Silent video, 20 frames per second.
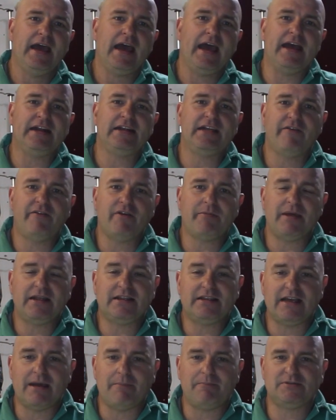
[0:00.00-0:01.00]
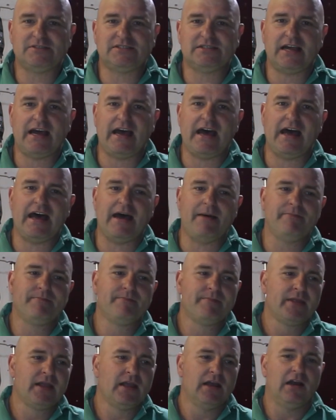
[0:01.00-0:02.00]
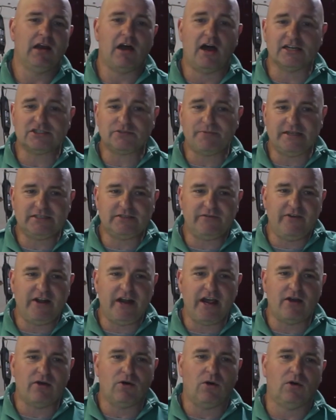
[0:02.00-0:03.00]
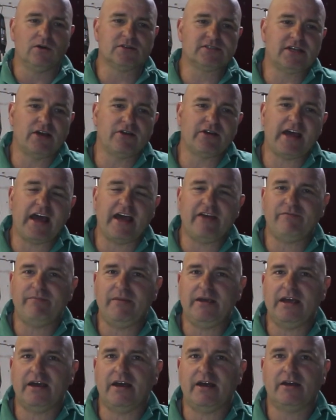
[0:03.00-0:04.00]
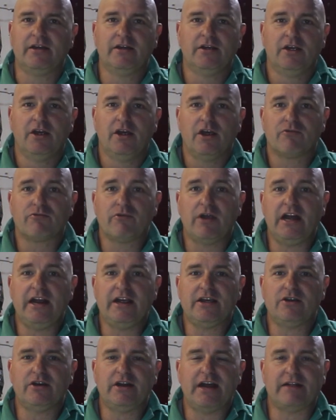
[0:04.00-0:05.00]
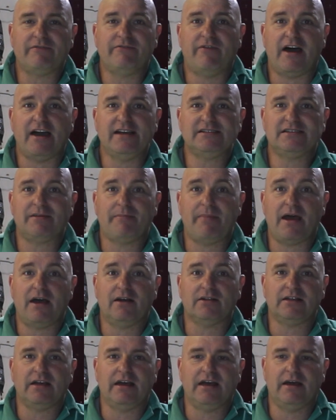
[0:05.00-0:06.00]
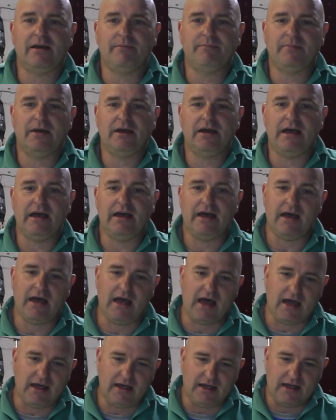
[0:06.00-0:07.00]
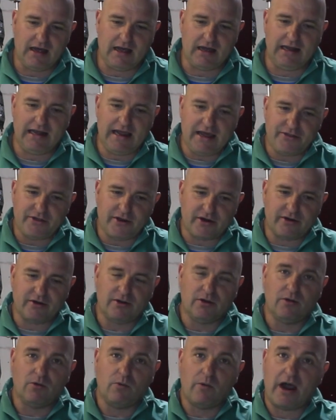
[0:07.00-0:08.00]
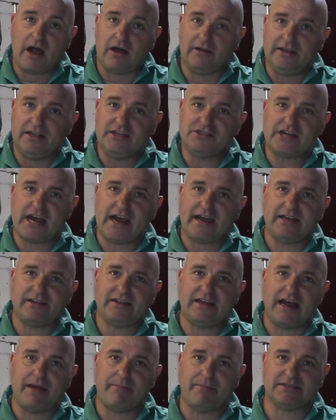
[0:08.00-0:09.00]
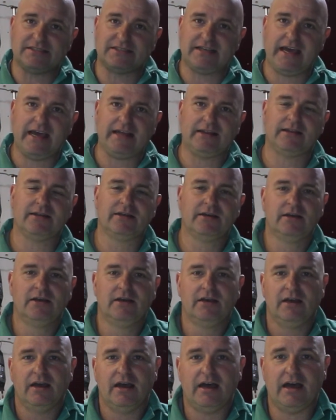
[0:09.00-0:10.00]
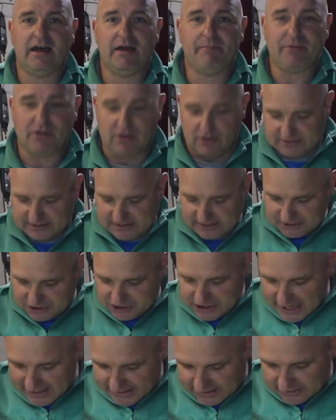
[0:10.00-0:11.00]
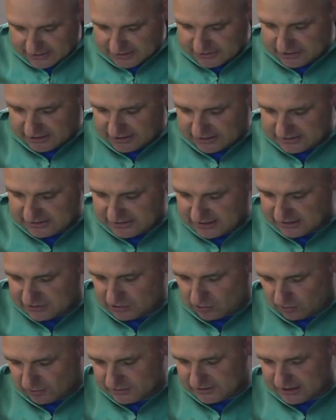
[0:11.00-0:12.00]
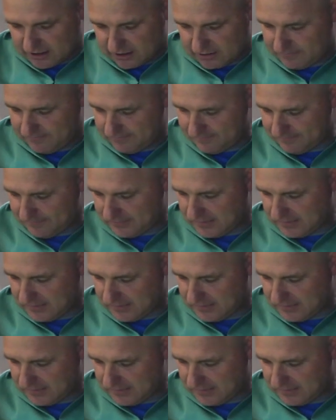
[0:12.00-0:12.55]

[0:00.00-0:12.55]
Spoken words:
and giving me tips. Last week's video also gave me a really good advice about a leather welding jacket that I must get, because this jacket, as you can see, is also